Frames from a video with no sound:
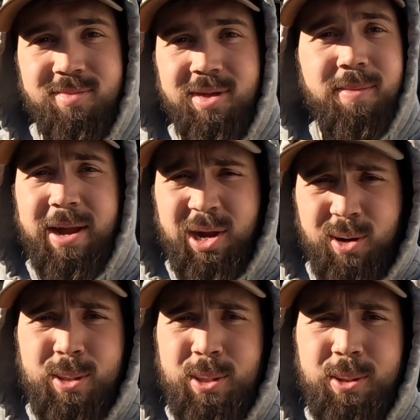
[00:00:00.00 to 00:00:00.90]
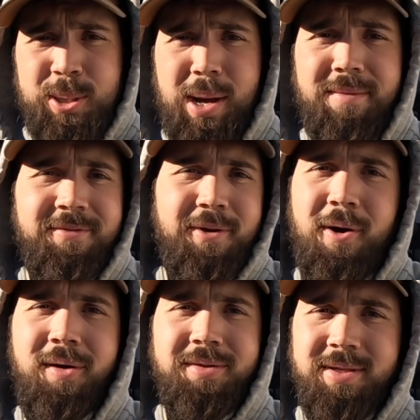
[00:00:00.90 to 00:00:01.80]
They're my go-to shop for
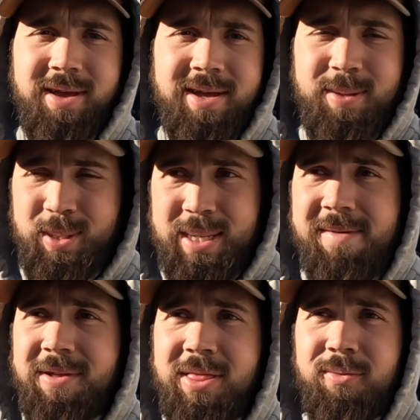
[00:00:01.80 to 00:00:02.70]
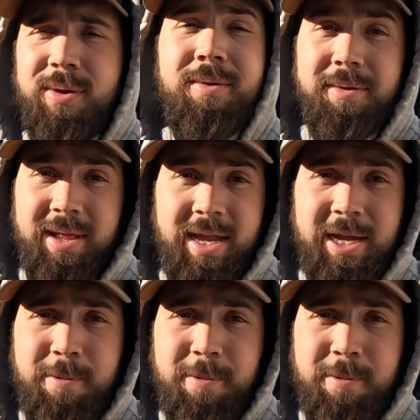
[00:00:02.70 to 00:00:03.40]
all the 7.3 related